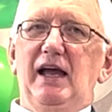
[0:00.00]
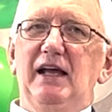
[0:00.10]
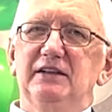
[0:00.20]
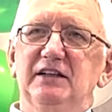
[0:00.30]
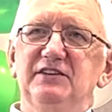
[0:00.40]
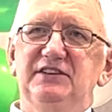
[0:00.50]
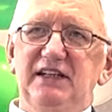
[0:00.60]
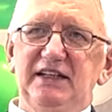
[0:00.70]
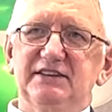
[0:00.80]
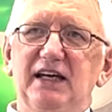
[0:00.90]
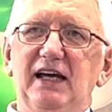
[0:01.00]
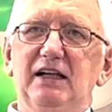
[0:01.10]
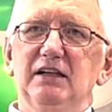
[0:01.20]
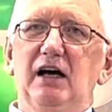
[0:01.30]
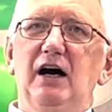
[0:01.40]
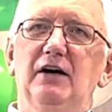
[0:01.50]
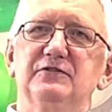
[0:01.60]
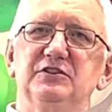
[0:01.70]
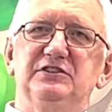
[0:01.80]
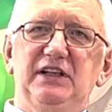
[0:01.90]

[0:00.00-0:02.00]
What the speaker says: in detail after